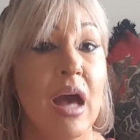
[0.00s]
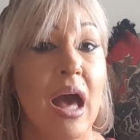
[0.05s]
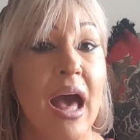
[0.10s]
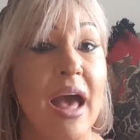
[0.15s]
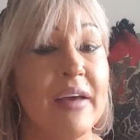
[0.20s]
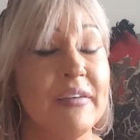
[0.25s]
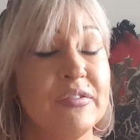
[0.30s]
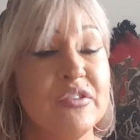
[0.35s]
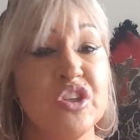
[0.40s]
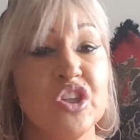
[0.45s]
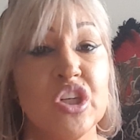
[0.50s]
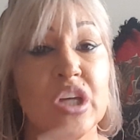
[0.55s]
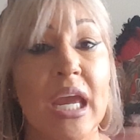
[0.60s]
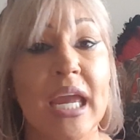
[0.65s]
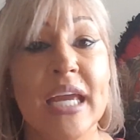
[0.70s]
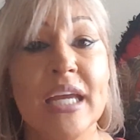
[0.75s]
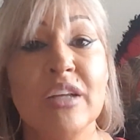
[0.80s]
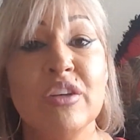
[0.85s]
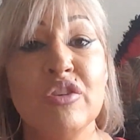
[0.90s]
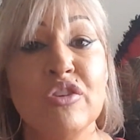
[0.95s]
I've
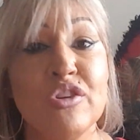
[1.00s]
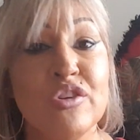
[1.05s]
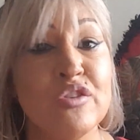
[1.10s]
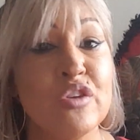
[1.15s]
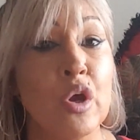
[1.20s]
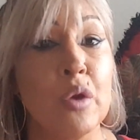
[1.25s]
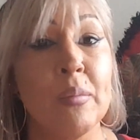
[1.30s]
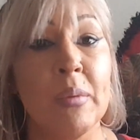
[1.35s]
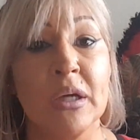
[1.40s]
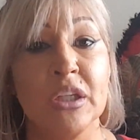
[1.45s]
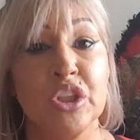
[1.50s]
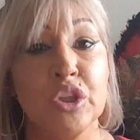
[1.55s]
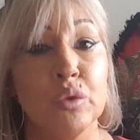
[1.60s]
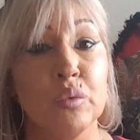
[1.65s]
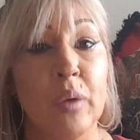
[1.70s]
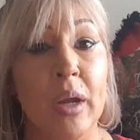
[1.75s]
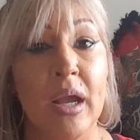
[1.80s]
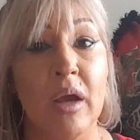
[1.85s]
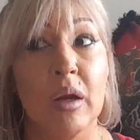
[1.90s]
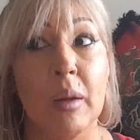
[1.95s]
changed so much
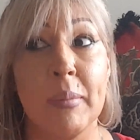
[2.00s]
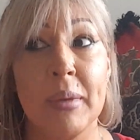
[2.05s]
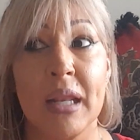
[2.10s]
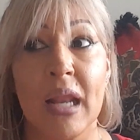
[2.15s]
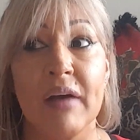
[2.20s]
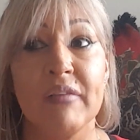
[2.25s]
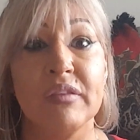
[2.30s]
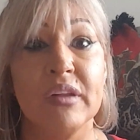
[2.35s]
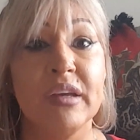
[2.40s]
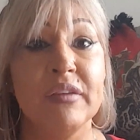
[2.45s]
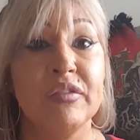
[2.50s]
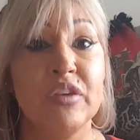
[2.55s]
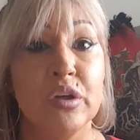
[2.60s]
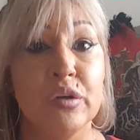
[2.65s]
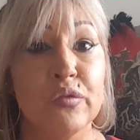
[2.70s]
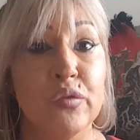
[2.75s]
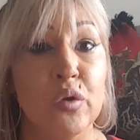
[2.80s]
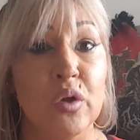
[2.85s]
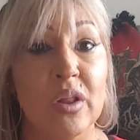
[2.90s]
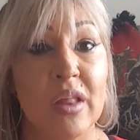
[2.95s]
around. I've lived here
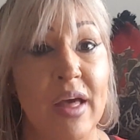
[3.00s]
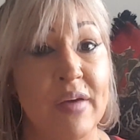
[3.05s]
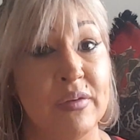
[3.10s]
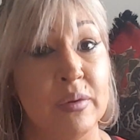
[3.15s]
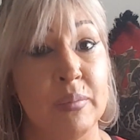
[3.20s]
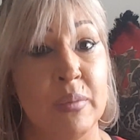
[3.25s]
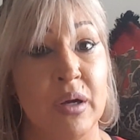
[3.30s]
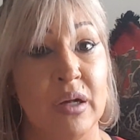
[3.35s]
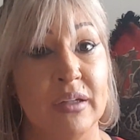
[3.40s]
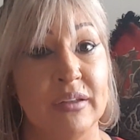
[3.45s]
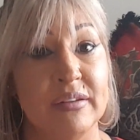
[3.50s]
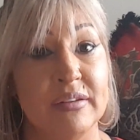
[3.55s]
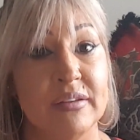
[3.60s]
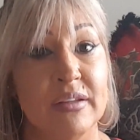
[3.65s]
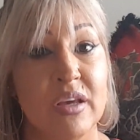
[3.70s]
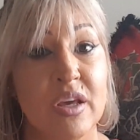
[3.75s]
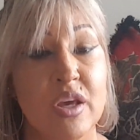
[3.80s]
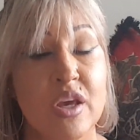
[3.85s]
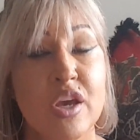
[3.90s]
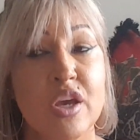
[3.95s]
for 11 months.
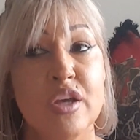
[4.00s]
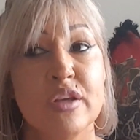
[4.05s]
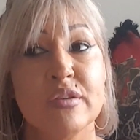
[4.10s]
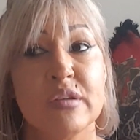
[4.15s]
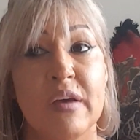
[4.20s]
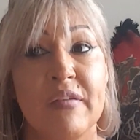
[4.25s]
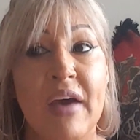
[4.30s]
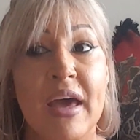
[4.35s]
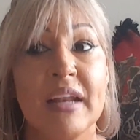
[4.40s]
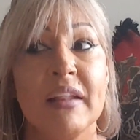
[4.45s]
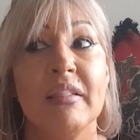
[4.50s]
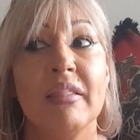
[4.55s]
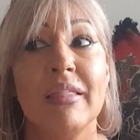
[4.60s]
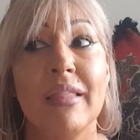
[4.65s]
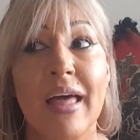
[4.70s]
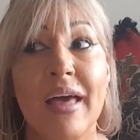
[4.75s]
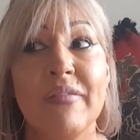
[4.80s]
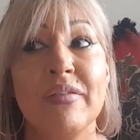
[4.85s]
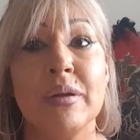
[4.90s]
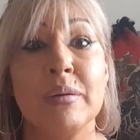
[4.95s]
So I've had
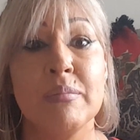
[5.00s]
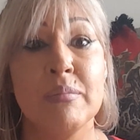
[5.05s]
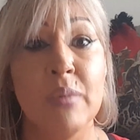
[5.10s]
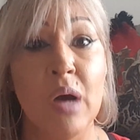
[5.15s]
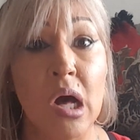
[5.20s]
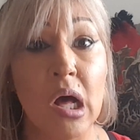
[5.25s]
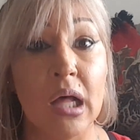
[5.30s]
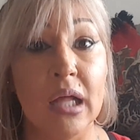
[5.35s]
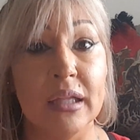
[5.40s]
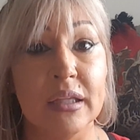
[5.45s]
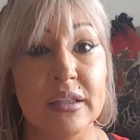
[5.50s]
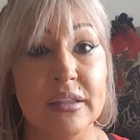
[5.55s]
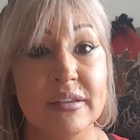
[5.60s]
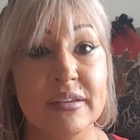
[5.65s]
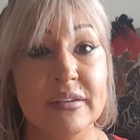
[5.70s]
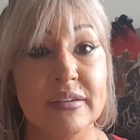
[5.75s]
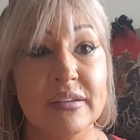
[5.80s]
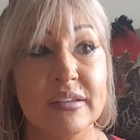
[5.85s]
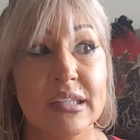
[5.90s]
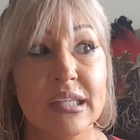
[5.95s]
11
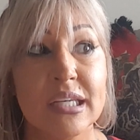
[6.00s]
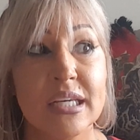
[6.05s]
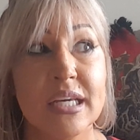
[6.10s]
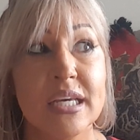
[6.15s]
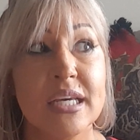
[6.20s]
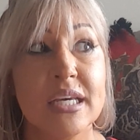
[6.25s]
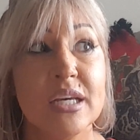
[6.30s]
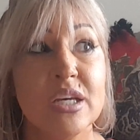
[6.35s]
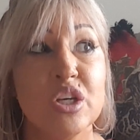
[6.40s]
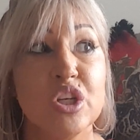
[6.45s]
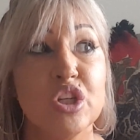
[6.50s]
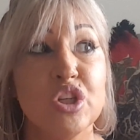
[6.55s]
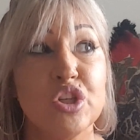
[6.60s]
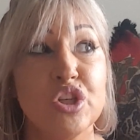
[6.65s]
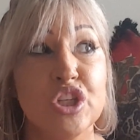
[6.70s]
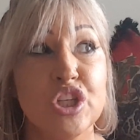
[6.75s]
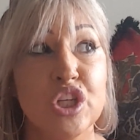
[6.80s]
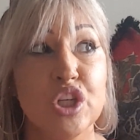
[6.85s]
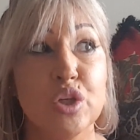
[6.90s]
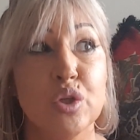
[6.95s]
months
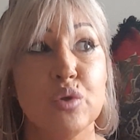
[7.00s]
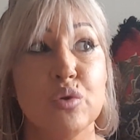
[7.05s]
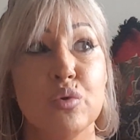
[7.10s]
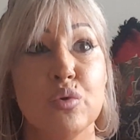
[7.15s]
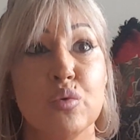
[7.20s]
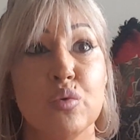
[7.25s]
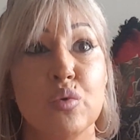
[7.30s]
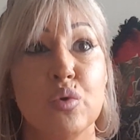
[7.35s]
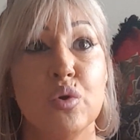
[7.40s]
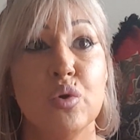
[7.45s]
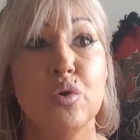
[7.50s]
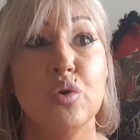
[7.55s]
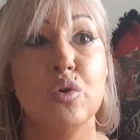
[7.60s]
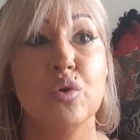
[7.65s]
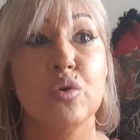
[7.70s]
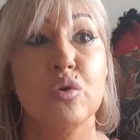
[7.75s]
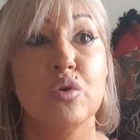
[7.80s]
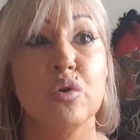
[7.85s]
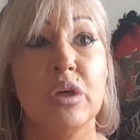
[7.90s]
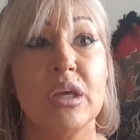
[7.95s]
to
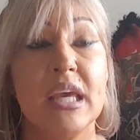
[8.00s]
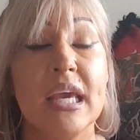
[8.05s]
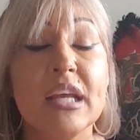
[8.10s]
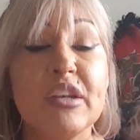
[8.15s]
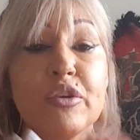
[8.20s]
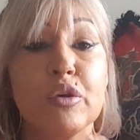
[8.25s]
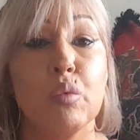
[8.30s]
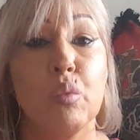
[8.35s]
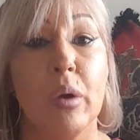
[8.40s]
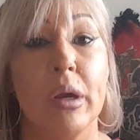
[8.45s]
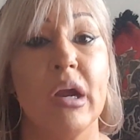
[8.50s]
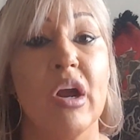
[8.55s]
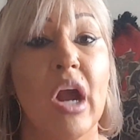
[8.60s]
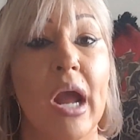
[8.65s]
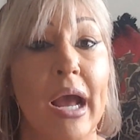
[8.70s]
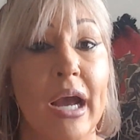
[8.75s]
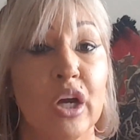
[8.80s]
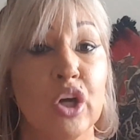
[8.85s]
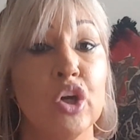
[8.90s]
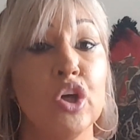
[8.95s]
get to
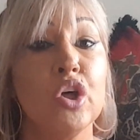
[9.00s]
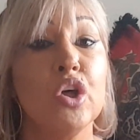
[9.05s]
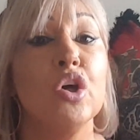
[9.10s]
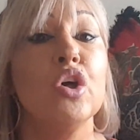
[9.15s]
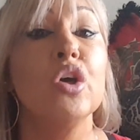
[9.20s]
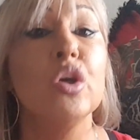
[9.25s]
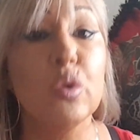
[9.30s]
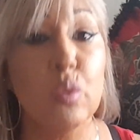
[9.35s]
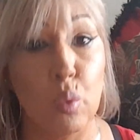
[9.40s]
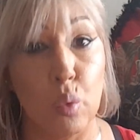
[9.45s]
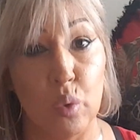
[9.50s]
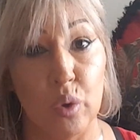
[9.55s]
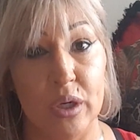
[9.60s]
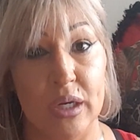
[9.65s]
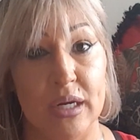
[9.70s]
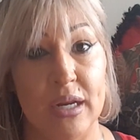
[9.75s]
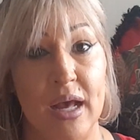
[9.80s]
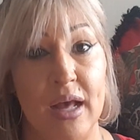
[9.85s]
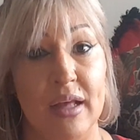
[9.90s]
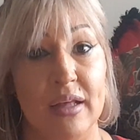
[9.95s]
where I could
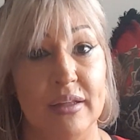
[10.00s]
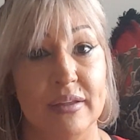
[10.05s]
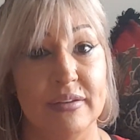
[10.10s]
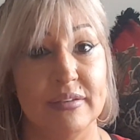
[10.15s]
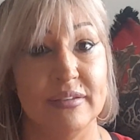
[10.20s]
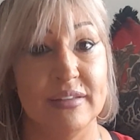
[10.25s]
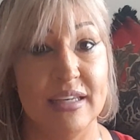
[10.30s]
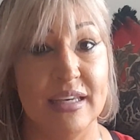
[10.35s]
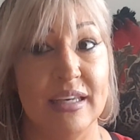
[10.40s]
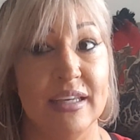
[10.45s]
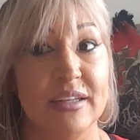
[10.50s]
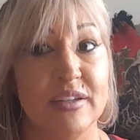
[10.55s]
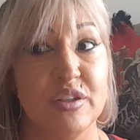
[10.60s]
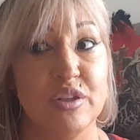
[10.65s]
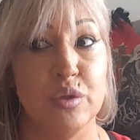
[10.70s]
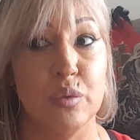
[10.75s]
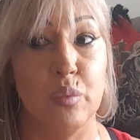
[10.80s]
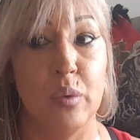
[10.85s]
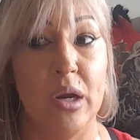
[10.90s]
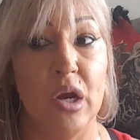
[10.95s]
organize it
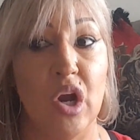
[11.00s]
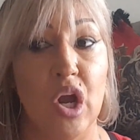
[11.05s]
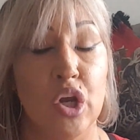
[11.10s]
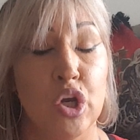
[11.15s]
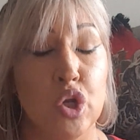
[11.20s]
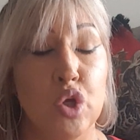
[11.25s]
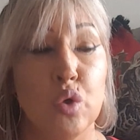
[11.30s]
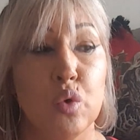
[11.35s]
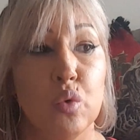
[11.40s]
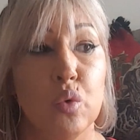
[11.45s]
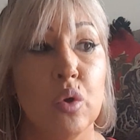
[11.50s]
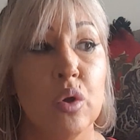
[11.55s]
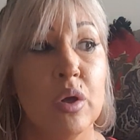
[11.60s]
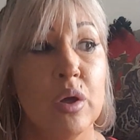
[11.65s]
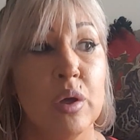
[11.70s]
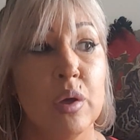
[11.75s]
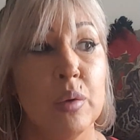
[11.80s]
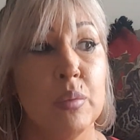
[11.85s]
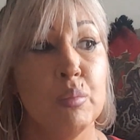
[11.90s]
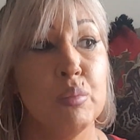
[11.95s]
to where I knew
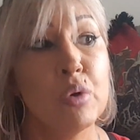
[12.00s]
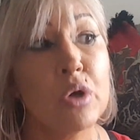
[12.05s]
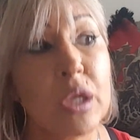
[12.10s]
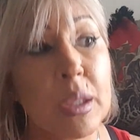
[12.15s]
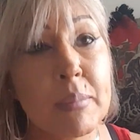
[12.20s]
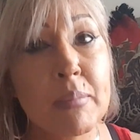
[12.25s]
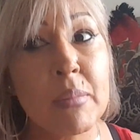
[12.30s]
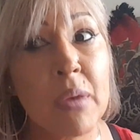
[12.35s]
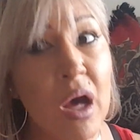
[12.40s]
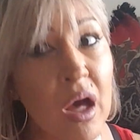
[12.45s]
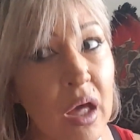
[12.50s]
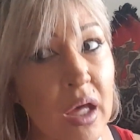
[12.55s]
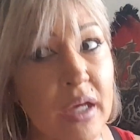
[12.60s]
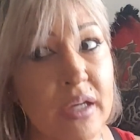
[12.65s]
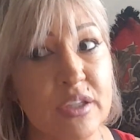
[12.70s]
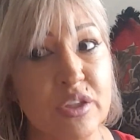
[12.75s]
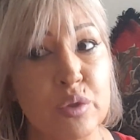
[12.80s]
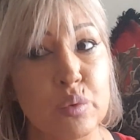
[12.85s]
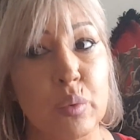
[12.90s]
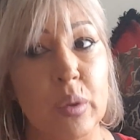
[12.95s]
pretty
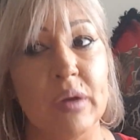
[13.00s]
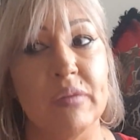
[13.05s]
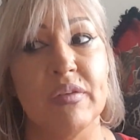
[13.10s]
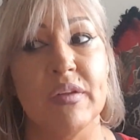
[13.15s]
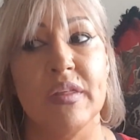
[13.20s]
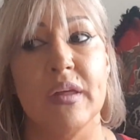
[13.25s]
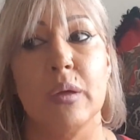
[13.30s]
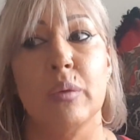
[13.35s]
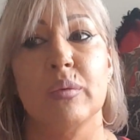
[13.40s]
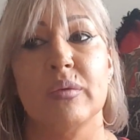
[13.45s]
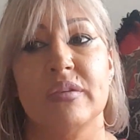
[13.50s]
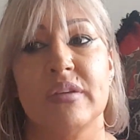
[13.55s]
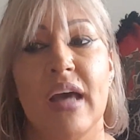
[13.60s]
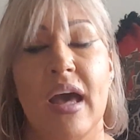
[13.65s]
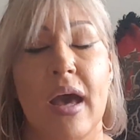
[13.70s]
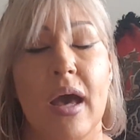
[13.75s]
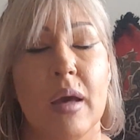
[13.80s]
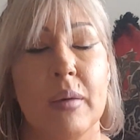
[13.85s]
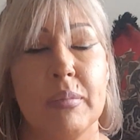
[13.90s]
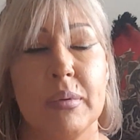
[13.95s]
much where everything was
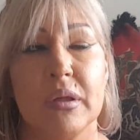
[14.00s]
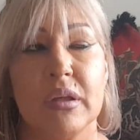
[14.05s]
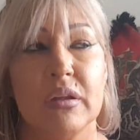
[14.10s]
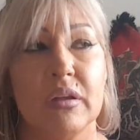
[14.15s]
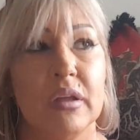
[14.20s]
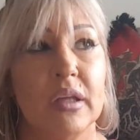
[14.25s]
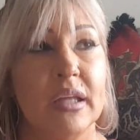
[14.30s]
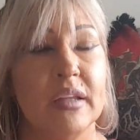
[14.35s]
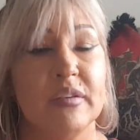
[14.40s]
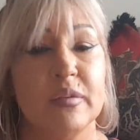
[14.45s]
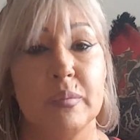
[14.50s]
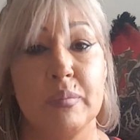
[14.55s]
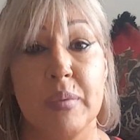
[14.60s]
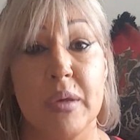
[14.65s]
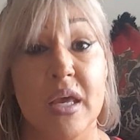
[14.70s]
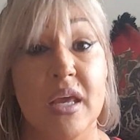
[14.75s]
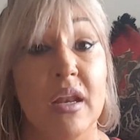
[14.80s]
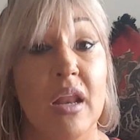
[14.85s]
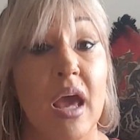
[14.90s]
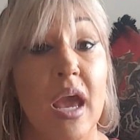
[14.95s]
at, but it's
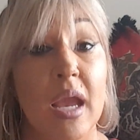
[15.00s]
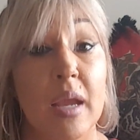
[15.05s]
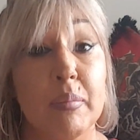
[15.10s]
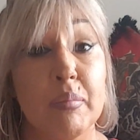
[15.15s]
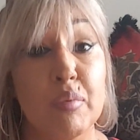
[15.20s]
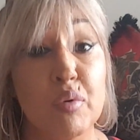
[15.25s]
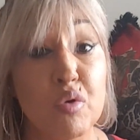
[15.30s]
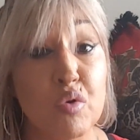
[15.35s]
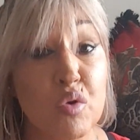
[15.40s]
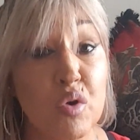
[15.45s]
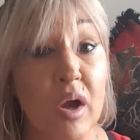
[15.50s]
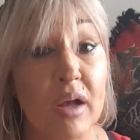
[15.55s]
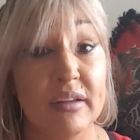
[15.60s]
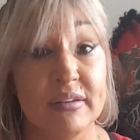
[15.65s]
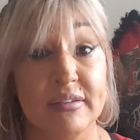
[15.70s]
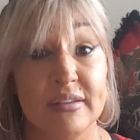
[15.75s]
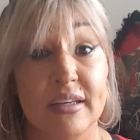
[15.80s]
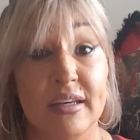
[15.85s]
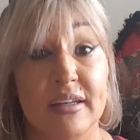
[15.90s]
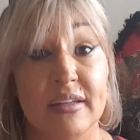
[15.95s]
been a
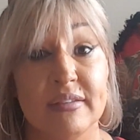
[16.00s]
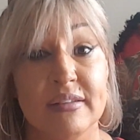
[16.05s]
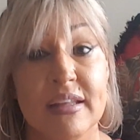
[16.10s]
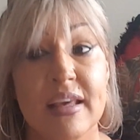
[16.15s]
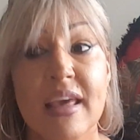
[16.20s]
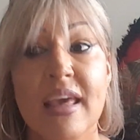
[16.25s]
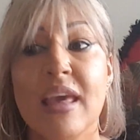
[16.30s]
process.